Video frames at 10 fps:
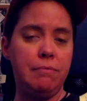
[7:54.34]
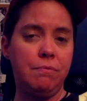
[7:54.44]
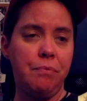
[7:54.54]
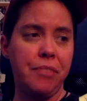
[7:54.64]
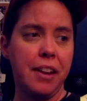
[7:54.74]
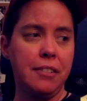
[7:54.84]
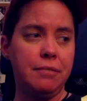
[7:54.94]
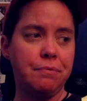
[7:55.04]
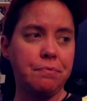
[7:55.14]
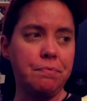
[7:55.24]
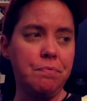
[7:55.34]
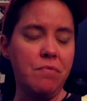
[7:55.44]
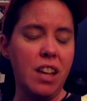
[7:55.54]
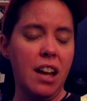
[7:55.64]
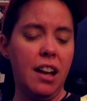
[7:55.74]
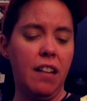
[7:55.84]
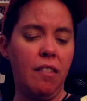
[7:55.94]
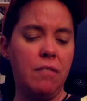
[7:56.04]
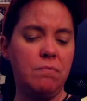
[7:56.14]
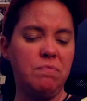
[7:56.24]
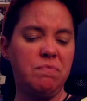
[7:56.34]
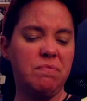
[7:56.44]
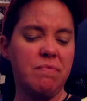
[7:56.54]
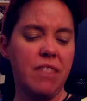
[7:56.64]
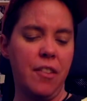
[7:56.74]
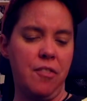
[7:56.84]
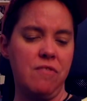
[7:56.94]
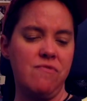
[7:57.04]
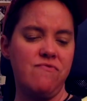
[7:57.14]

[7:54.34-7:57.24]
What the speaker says: [no speech]